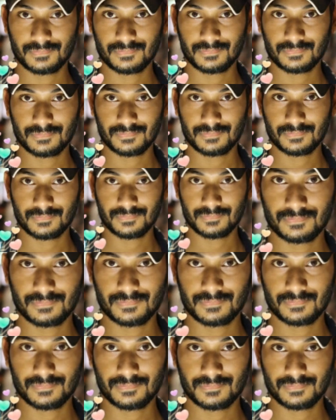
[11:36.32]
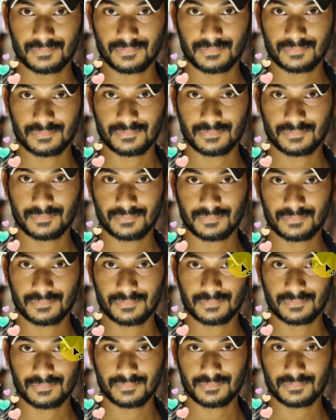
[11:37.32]

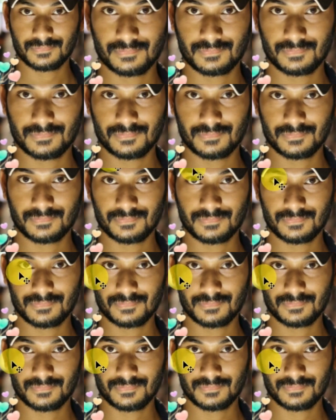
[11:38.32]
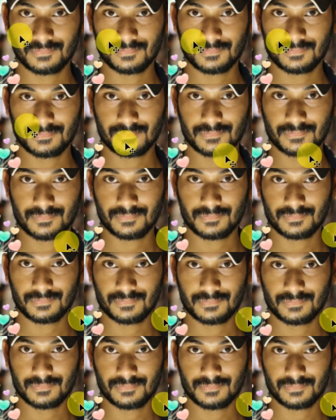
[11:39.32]

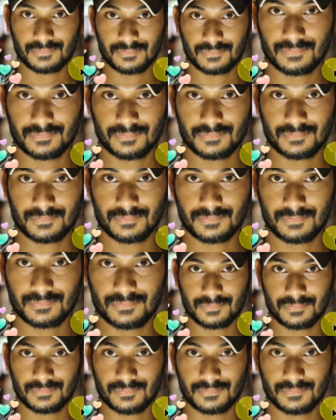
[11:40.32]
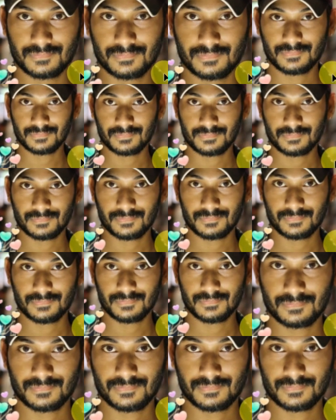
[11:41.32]

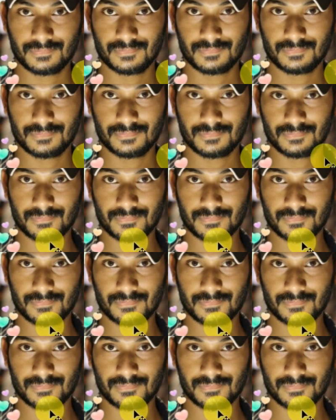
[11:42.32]
(silence)